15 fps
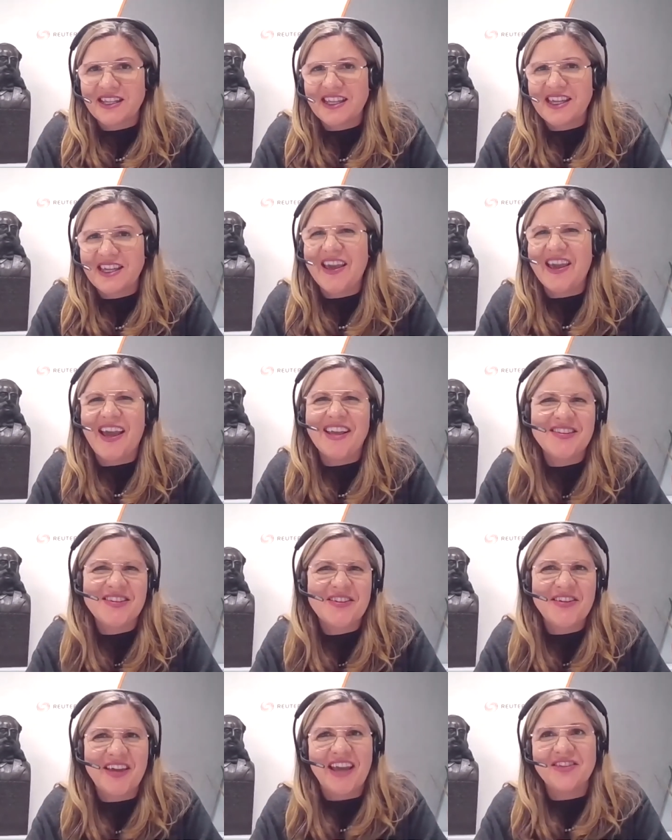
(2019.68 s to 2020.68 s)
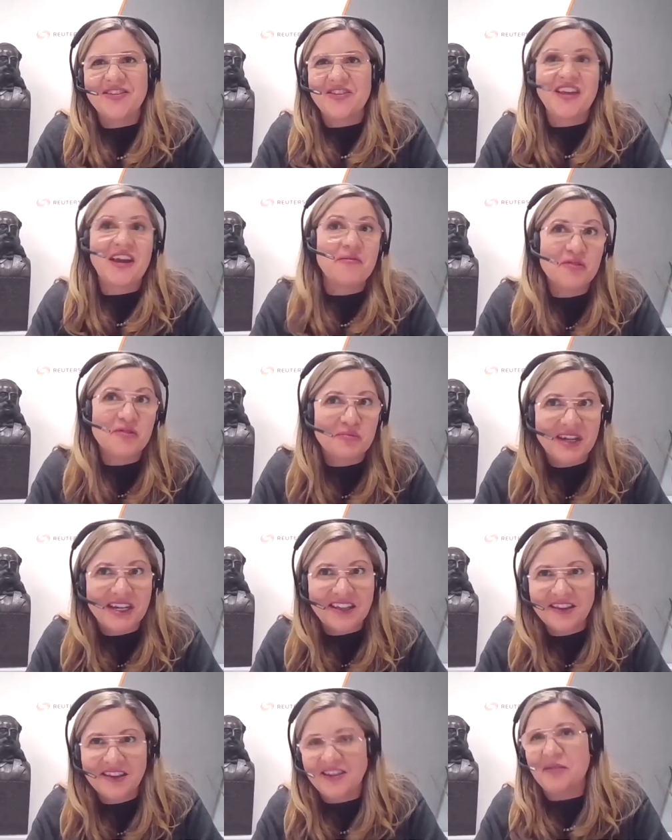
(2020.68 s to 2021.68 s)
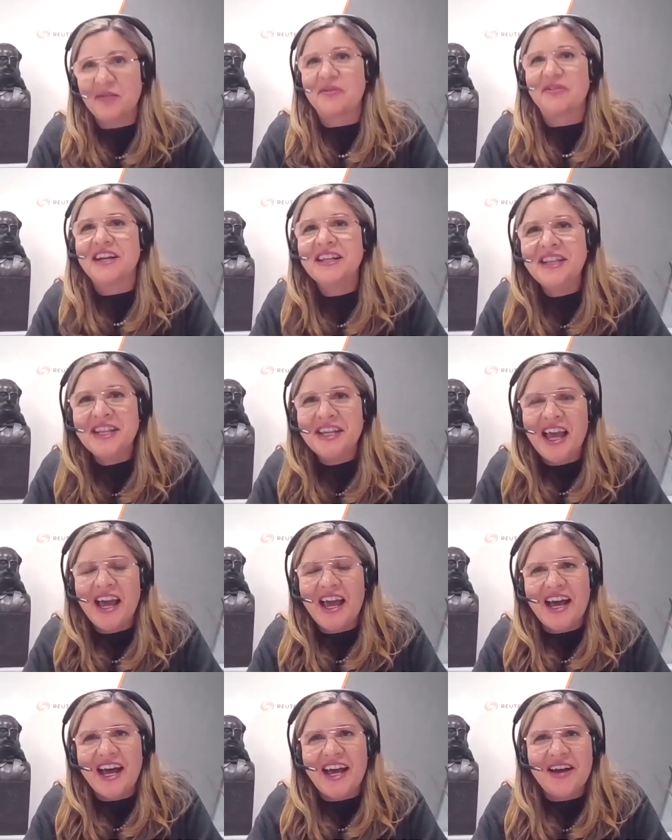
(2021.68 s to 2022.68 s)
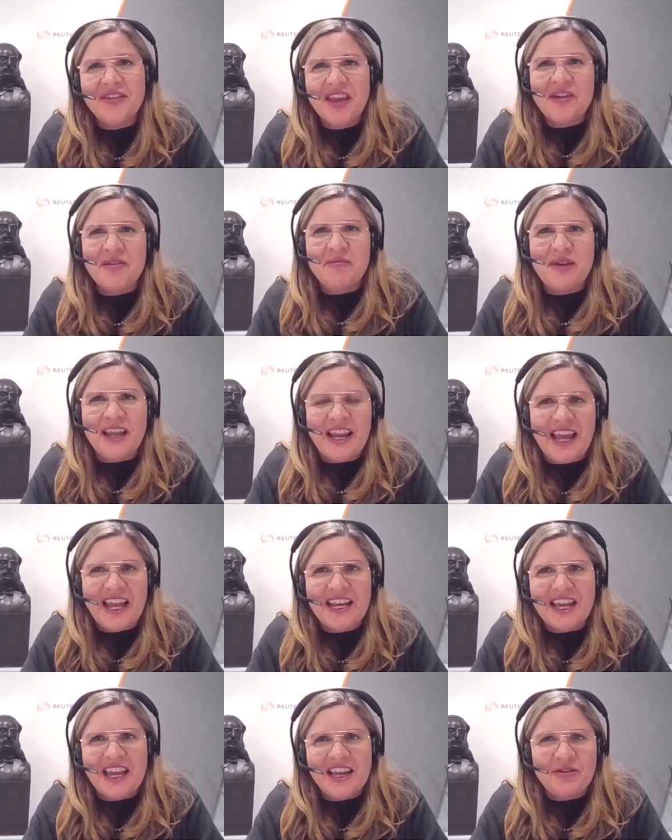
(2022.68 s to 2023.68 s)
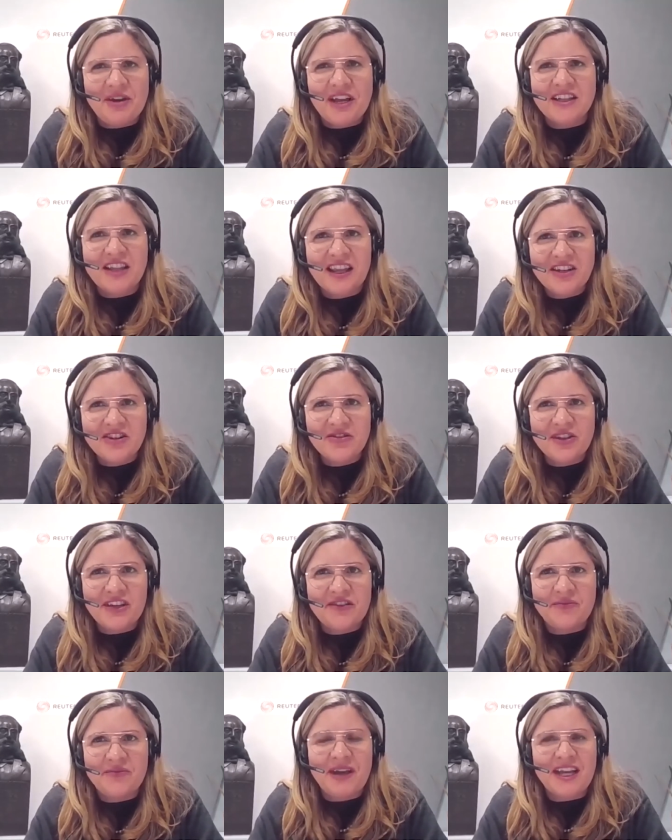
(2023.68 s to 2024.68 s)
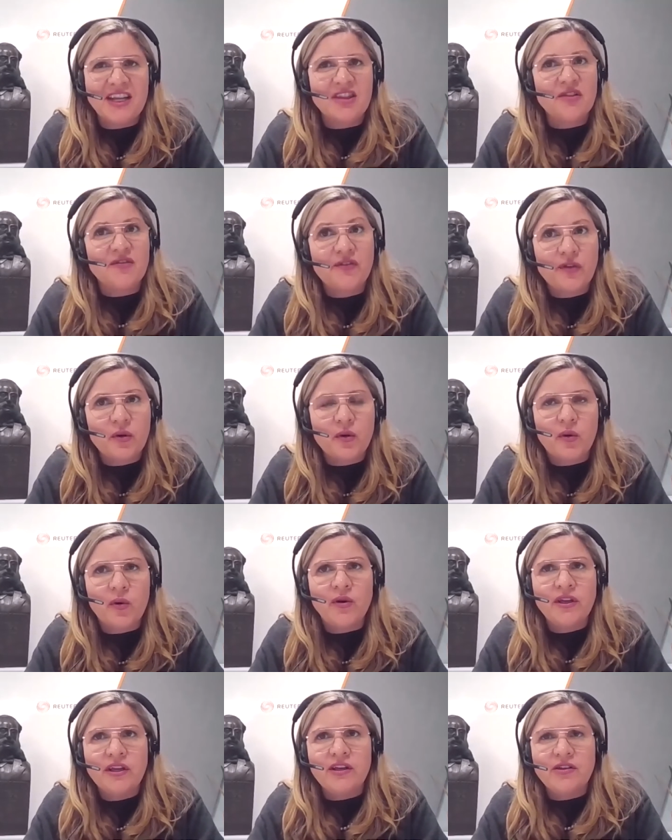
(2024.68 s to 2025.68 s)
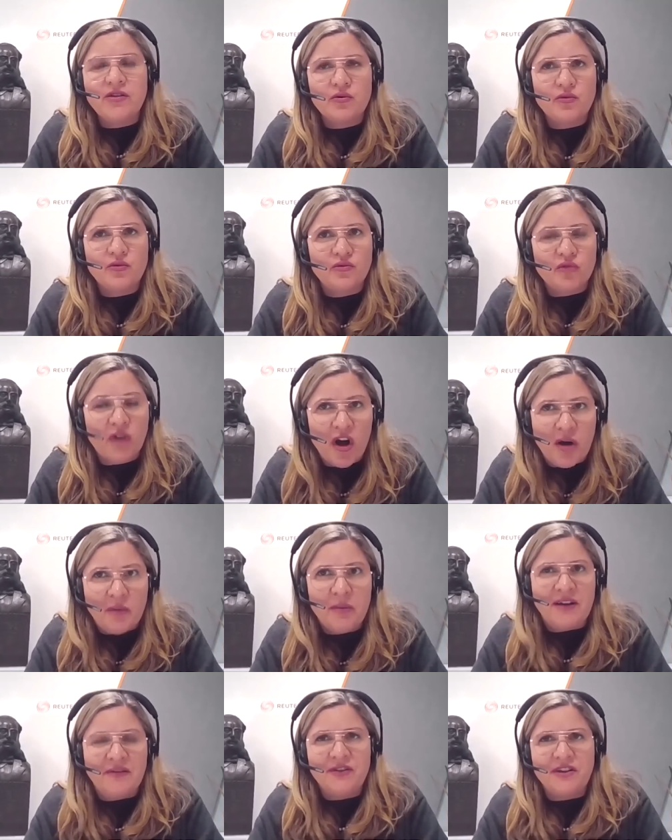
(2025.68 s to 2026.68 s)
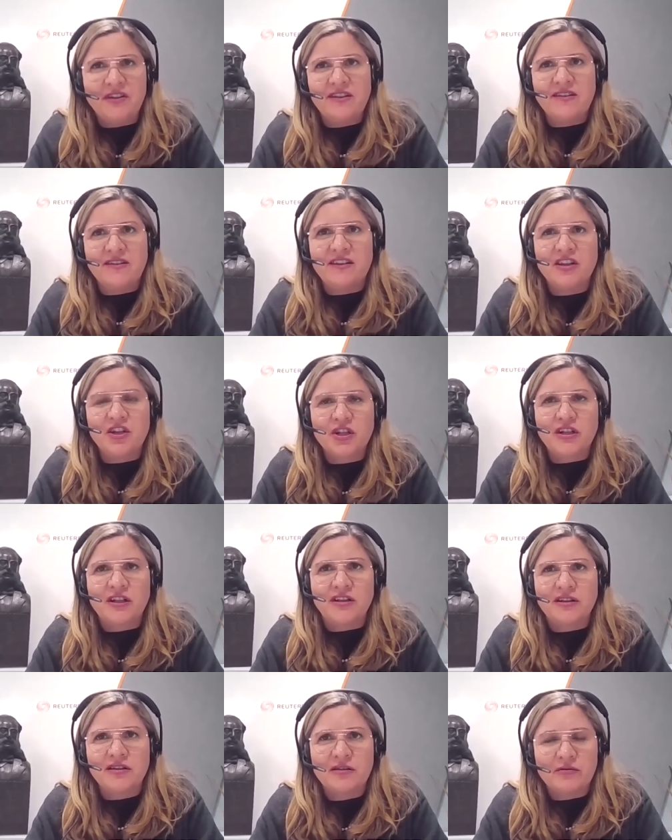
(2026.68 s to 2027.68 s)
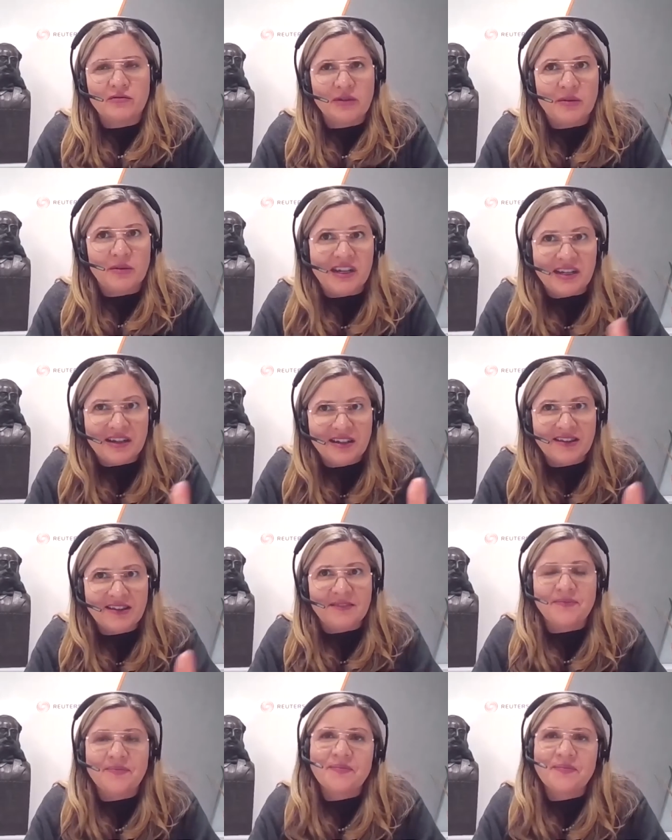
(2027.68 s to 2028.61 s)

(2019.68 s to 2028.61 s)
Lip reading: Yes, okay, so that was my summary. But anyway, I'd like to give back the floor to Rob after these initial remarks.